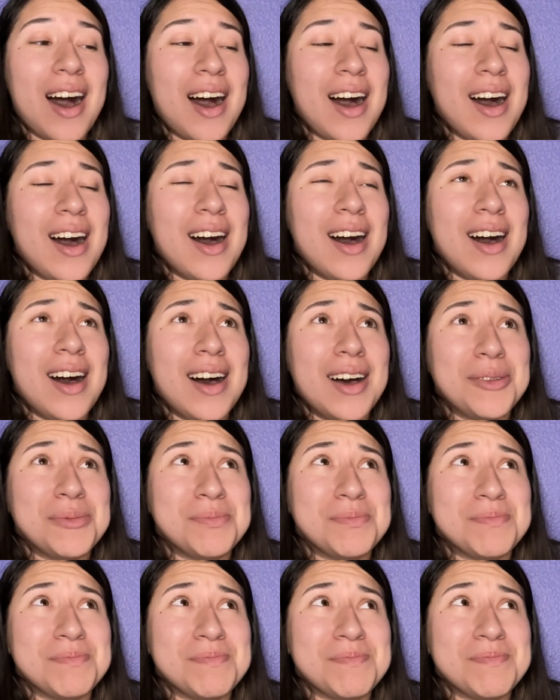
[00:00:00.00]

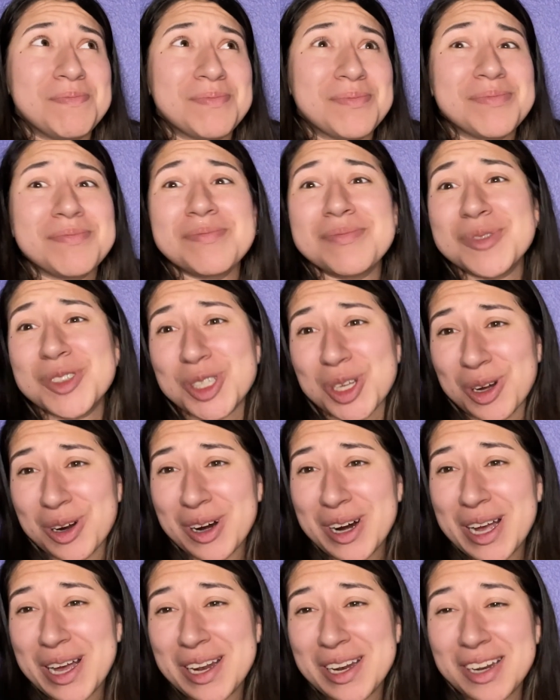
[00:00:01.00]
um,
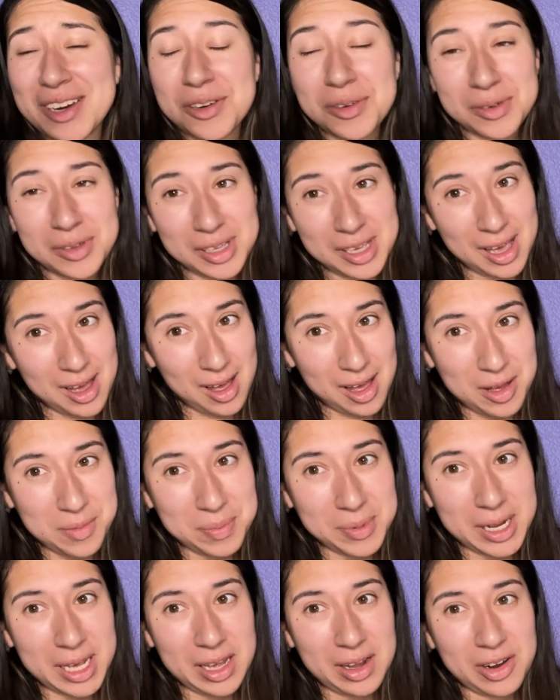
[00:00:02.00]
sorry I didn't really
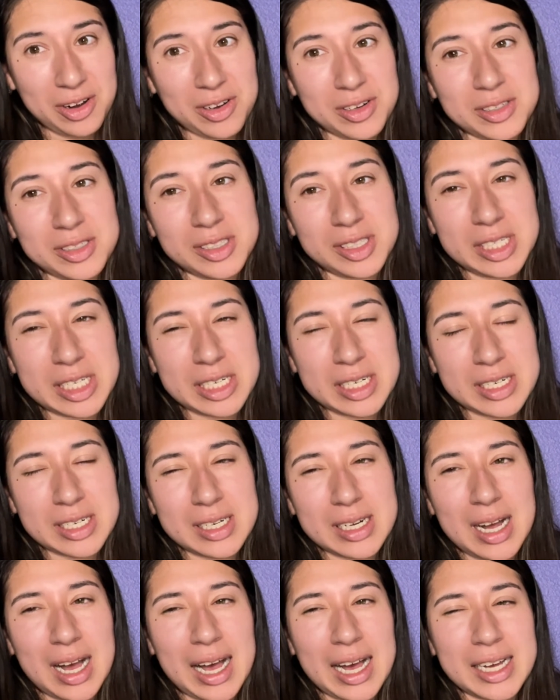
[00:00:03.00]
update
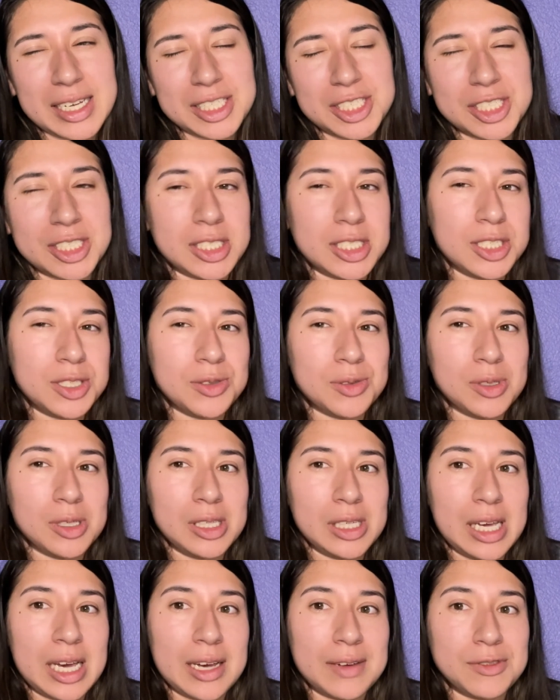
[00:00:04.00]
earlier. I just didn't
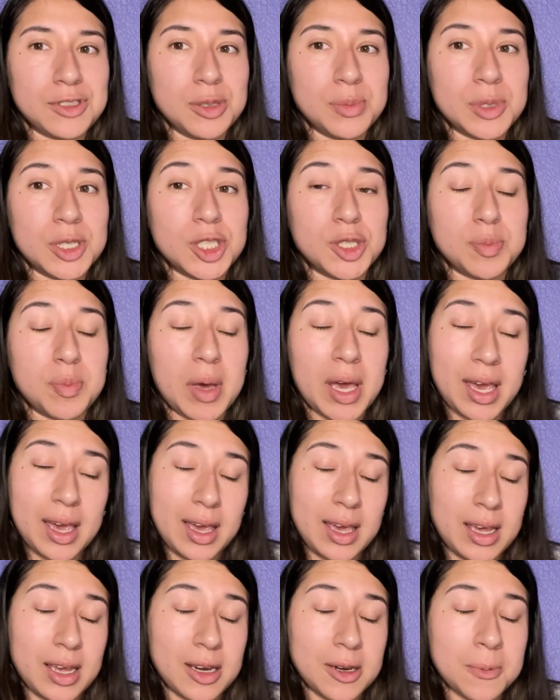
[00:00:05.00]
really have too much
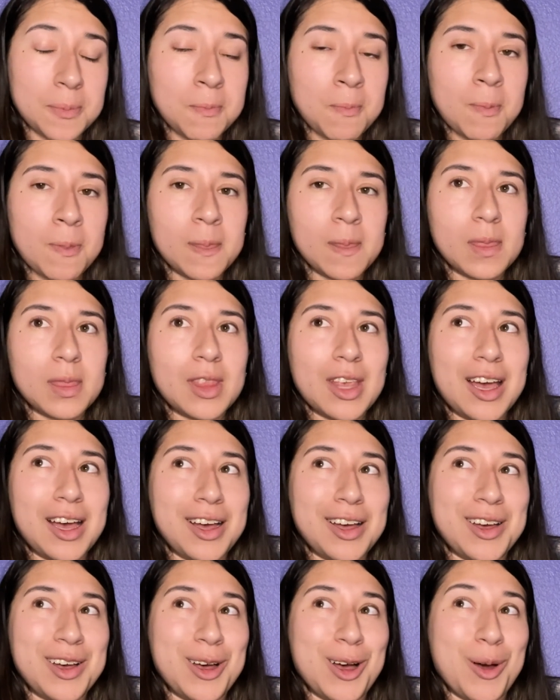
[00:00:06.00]
pain.
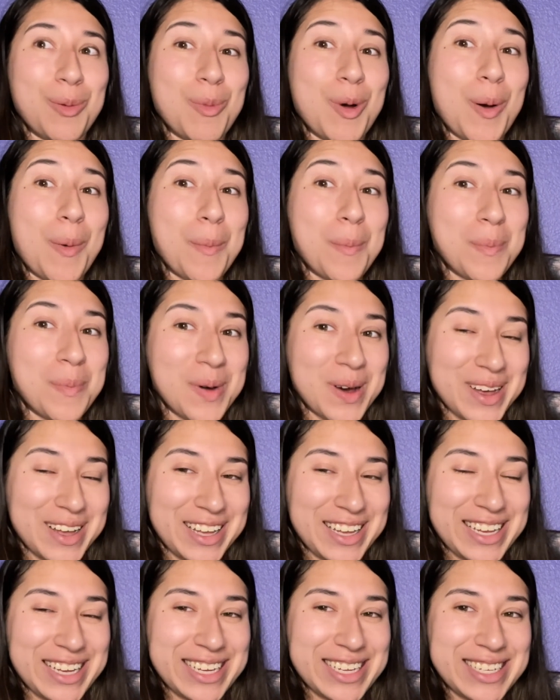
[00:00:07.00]
Um,
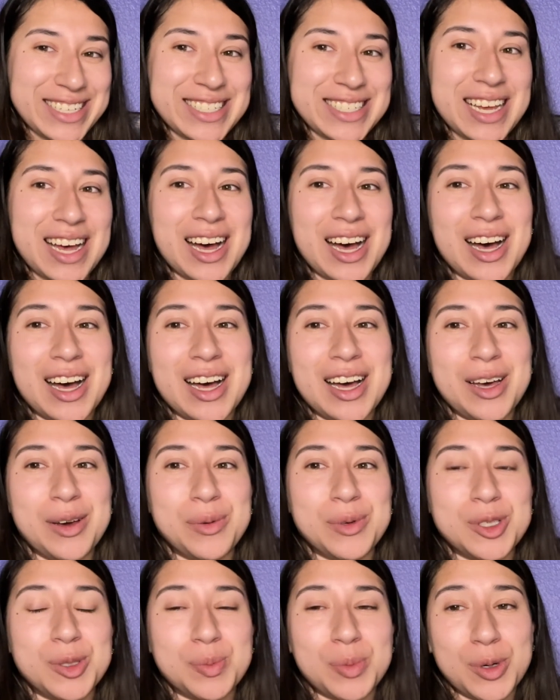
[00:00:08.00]
but I
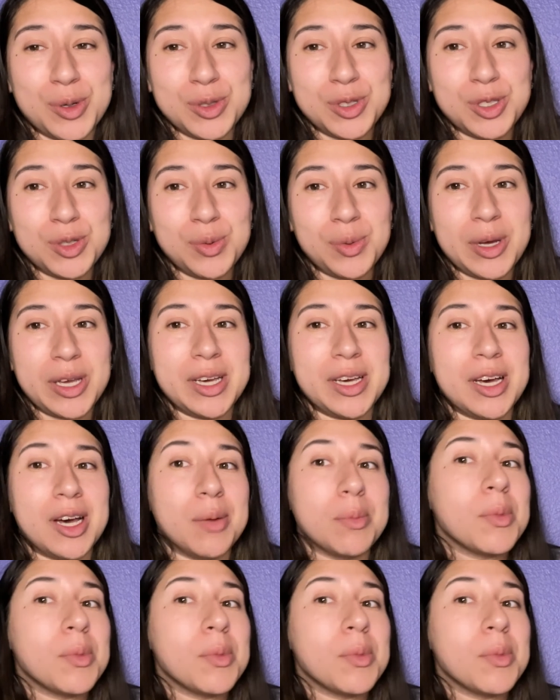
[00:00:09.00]
was supposed to wake up.